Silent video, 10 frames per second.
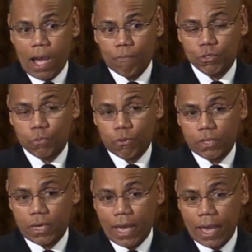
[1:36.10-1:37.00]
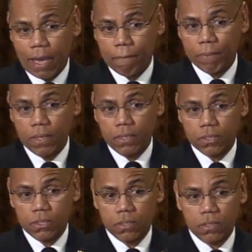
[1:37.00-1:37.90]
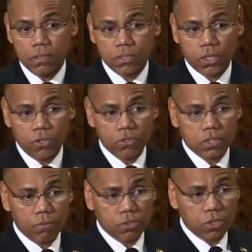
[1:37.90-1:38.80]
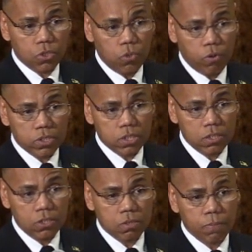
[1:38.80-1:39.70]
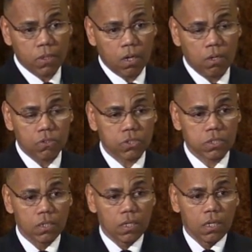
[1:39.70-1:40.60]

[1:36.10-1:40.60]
I was really happy to hear some of those other questions because